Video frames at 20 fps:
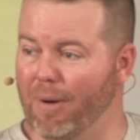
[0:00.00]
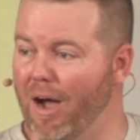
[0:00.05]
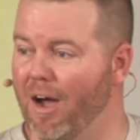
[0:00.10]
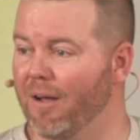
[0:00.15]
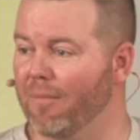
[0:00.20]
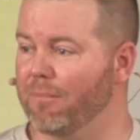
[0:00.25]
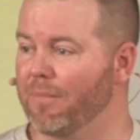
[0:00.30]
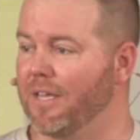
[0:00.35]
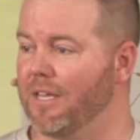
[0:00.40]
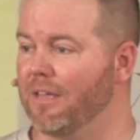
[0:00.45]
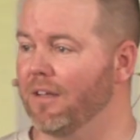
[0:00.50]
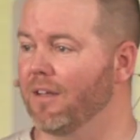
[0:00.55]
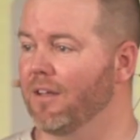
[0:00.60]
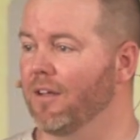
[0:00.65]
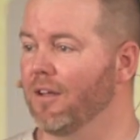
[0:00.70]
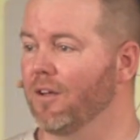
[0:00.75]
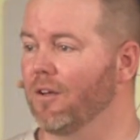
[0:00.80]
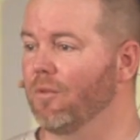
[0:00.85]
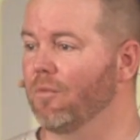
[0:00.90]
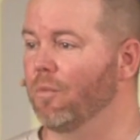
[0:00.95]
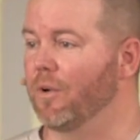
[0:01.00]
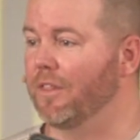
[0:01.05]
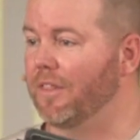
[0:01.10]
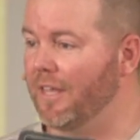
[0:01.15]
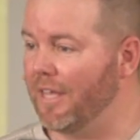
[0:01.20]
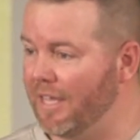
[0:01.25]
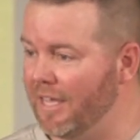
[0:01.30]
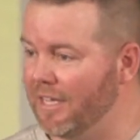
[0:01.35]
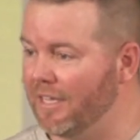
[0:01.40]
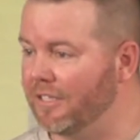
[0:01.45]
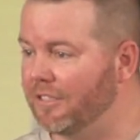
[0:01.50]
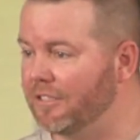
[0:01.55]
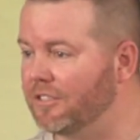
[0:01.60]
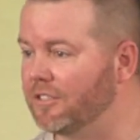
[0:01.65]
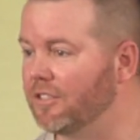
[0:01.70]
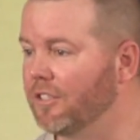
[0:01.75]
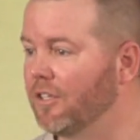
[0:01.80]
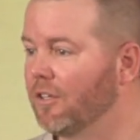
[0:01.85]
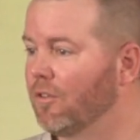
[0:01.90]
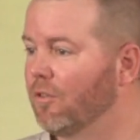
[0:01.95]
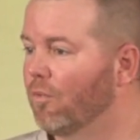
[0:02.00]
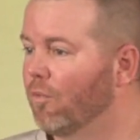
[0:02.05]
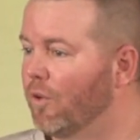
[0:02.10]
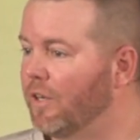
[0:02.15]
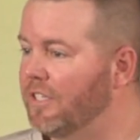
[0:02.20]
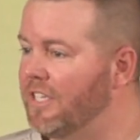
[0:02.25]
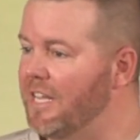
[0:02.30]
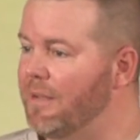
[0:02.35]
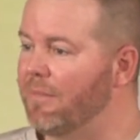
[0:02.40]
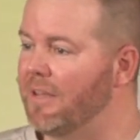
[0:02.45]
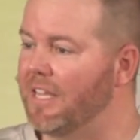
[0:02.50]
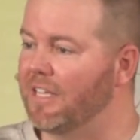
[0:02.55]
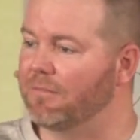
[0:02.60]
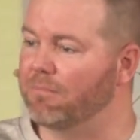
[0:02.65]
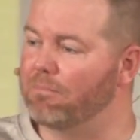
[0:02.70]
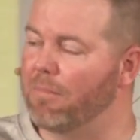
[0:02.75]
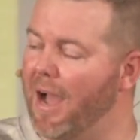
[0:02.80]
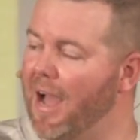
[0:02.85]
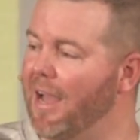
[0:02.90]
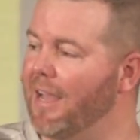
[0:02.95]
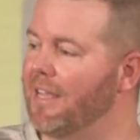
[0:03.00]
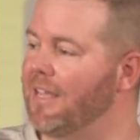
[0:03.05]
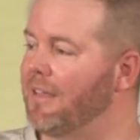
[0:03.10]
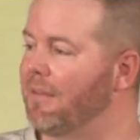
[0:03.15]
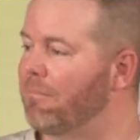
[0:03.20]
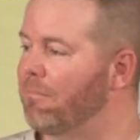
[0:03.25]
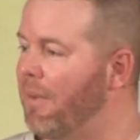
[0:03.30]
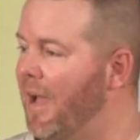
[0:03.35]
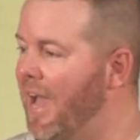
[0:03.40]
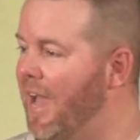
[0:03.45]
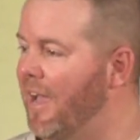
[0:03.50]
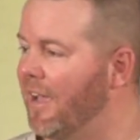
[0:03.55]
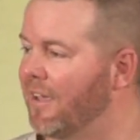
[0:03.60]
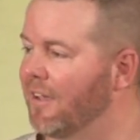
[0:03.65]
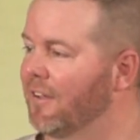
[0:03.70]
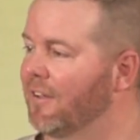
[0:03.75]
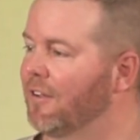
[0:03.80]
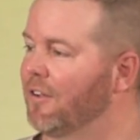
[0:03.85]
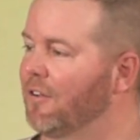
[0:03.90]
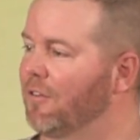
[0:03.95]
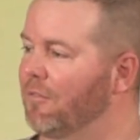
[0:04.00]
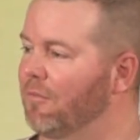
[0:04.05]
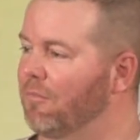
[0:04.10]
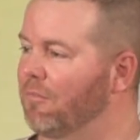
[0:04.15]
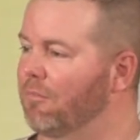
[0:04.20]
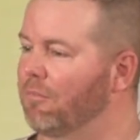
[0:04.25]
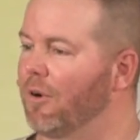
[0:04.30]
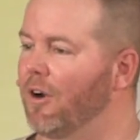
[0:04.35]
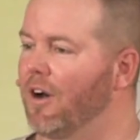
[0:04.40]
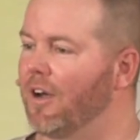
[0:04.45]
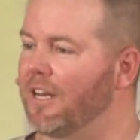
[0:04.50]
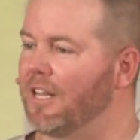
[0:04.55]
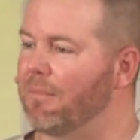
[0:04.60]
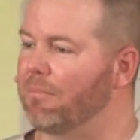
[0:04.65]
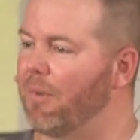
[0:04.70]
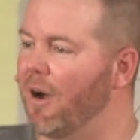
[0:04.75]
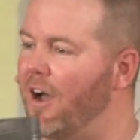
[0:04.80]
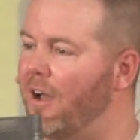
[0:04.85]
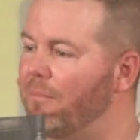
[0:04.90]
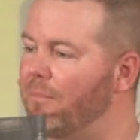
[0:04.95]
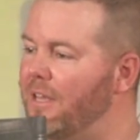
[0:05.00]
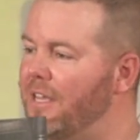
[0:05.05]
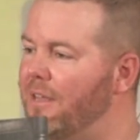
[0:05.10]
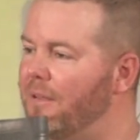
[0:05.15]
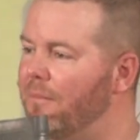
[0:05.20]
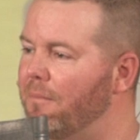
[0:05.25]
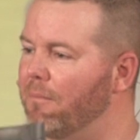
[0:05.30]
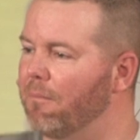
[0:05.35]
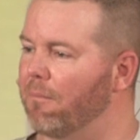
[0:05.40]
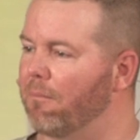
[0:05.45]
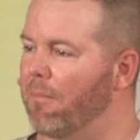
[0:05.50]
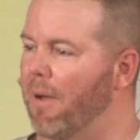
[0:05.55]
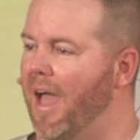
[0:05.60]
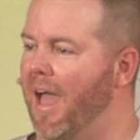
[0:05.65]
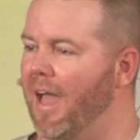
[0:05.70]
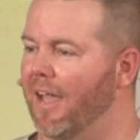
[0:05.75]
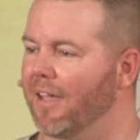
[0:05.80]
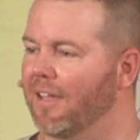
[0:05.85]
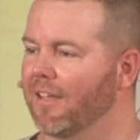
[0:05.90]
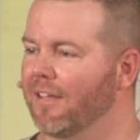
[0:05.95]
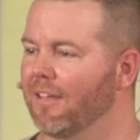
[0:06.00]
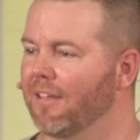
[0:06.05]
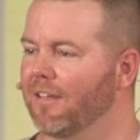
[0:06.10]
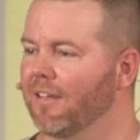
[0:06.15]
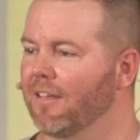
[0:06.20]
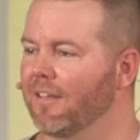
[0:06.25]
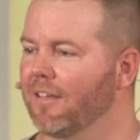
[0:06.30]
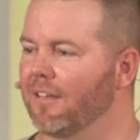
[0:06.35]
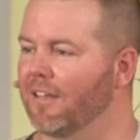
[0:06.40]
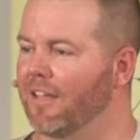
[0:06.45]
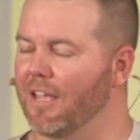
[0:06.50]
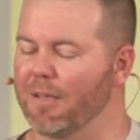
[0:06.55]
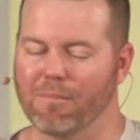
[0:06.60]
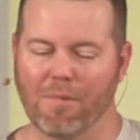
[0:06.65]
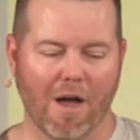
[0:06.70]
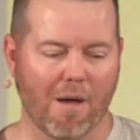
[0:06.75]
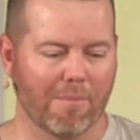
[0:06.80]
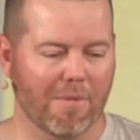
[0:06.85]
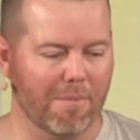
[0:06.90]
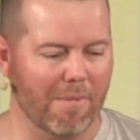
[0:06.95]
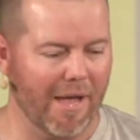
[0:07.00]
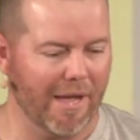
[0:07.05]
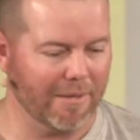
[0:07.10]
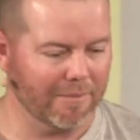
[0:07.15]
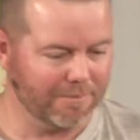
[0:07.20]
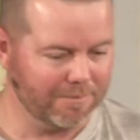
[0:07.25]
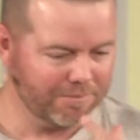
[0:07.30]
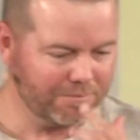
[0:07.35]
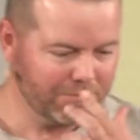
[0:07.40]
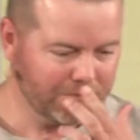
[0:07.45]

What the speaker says: bought me with his redeeming, his buying back blood. He bought me back. He bought me back.